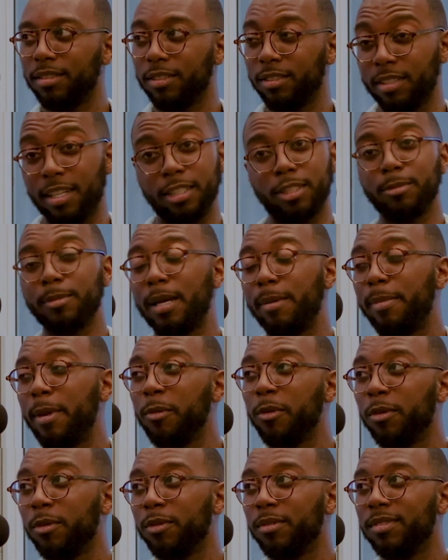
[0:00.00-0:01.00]
There's not too
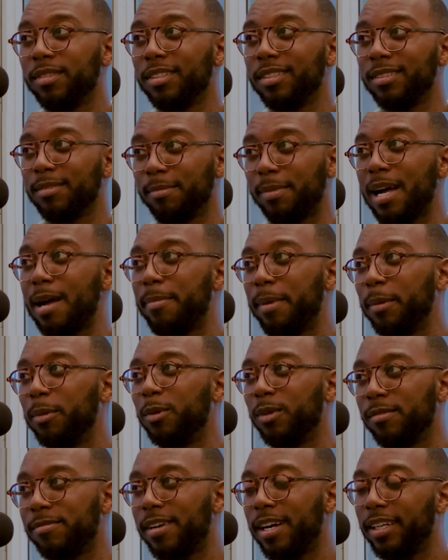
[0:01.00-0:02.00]
many black
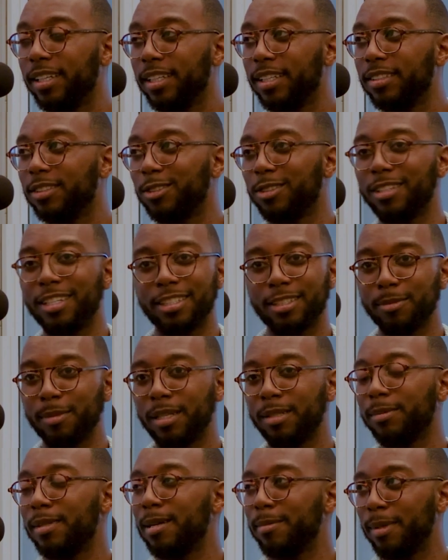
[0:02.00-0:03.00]
people in finance. There's not too
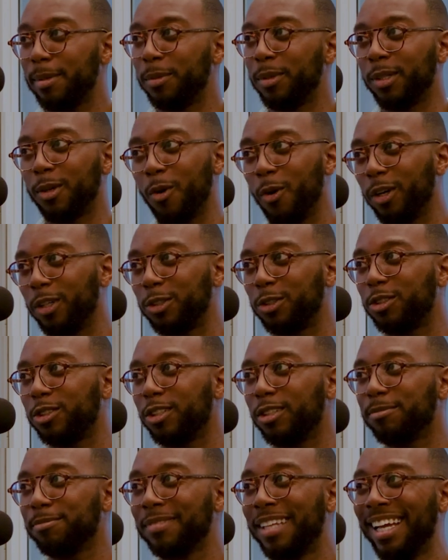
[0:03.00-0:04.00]
many black people in
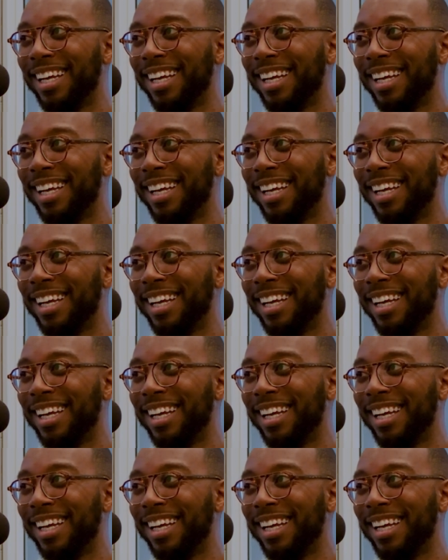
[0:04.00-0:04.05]
orchestra.